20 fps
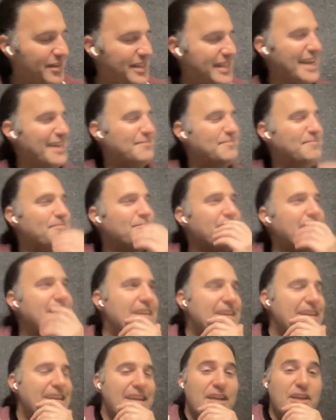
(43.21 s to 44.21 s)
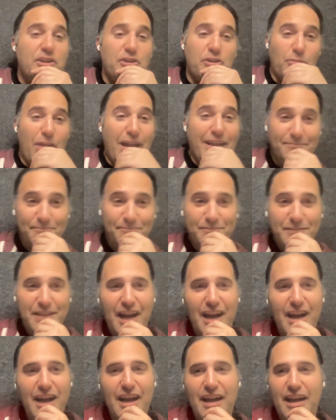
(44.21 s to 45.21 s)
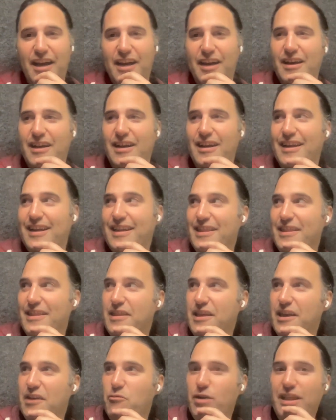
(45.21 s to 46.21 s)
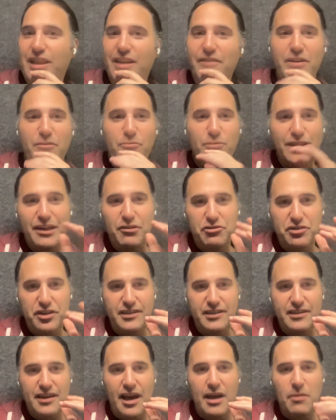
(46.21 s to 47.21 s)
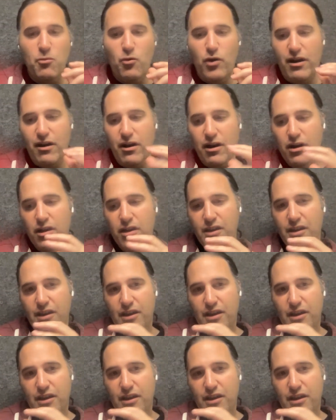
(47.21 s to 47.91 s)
Yeah, you're right. We live in a really interesting time where